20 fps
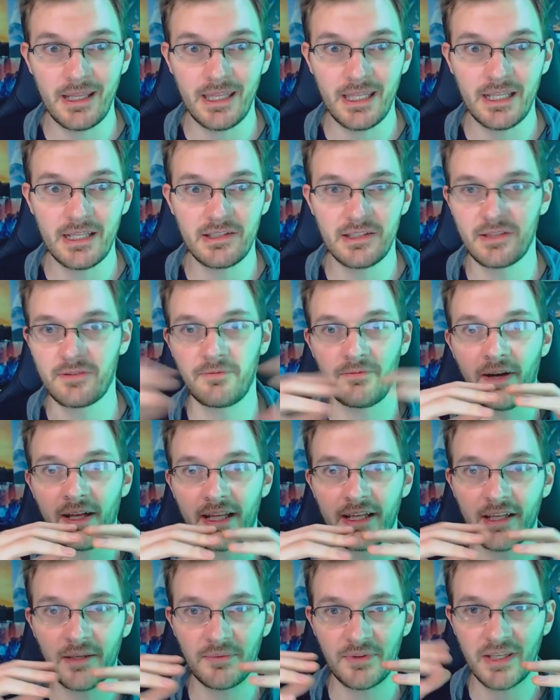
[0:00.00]
and then it just
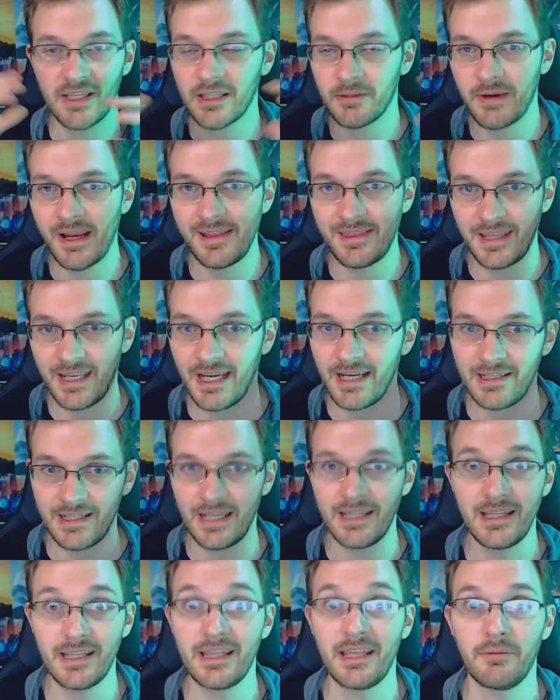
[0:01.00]
finally comes together right at the end
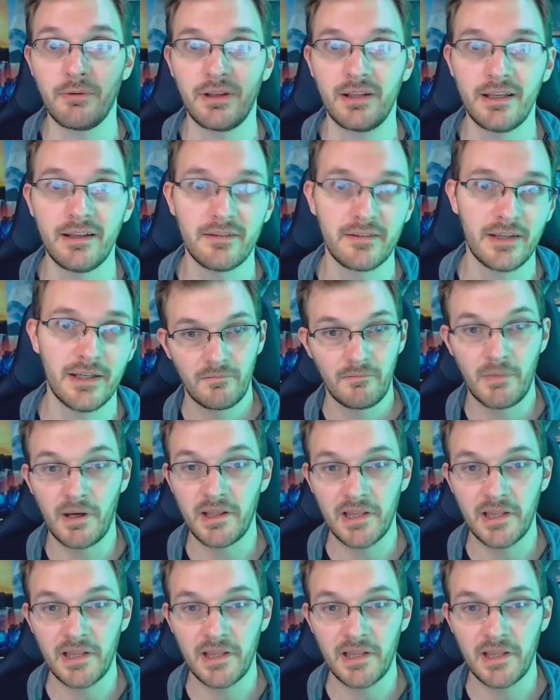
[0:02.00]
and then they release it.